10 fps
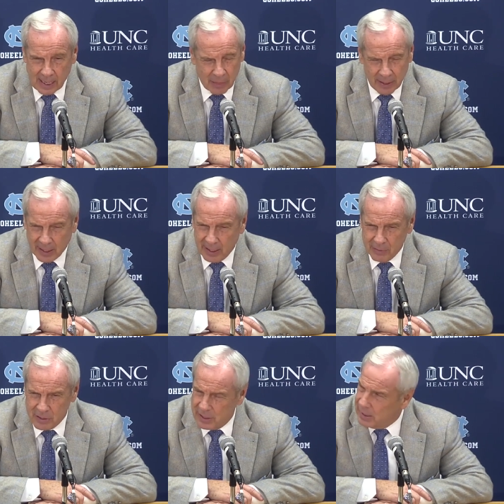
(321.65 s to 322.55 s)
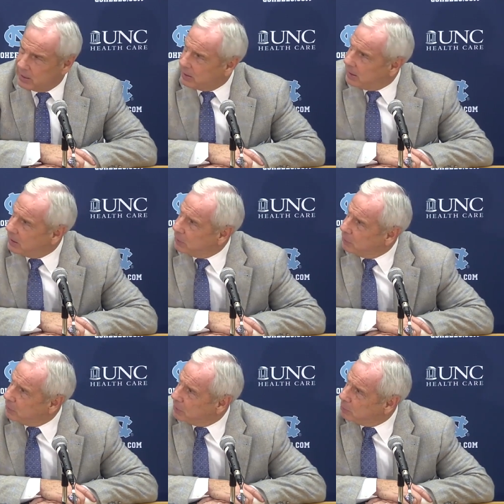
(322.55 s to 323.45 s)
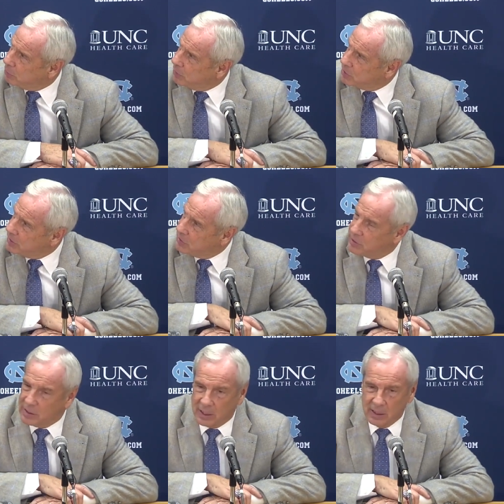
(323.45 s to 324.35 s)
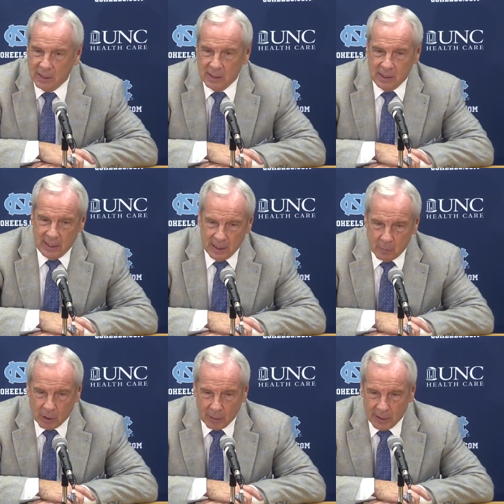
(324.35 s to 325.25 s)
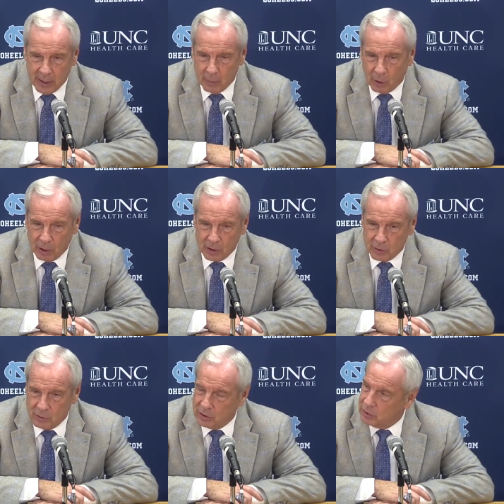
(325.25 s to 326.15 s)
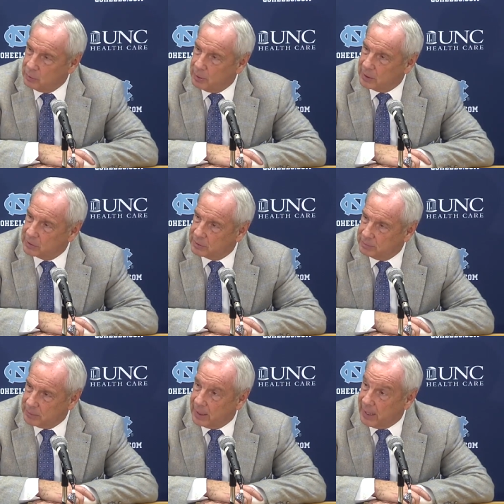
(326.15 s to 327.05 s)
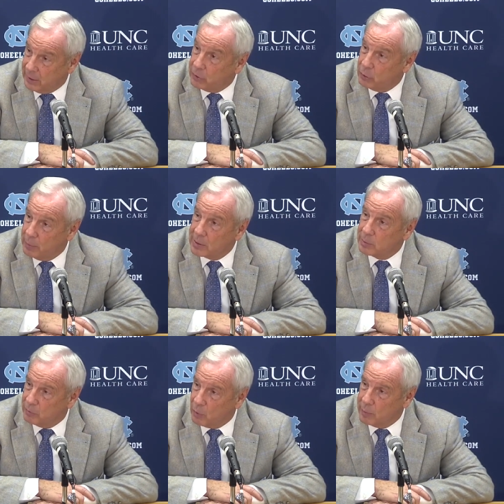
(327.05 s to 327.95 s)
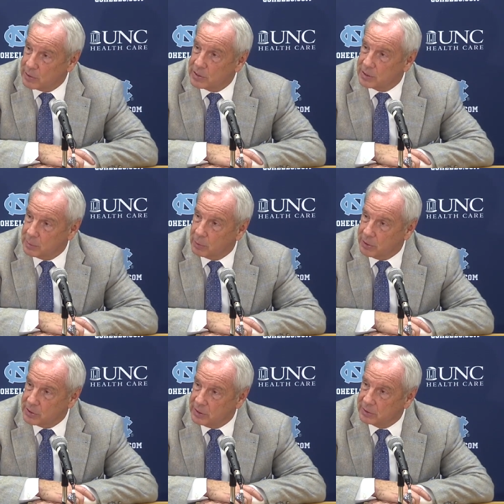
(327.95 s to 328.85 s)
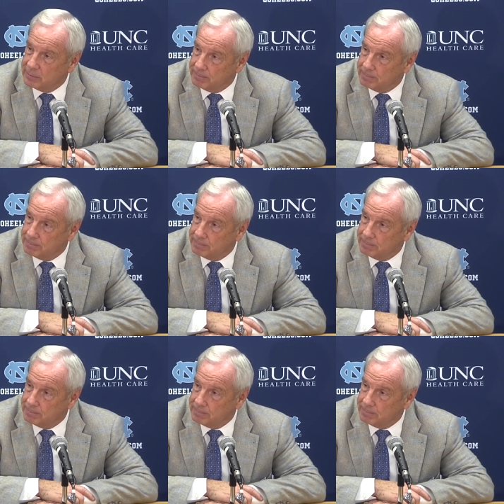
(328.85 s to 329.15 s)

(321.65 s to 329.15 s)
I think I even said at the end of the preseason that he had probably he and Marcus were the two best had had the two best performances in preseason.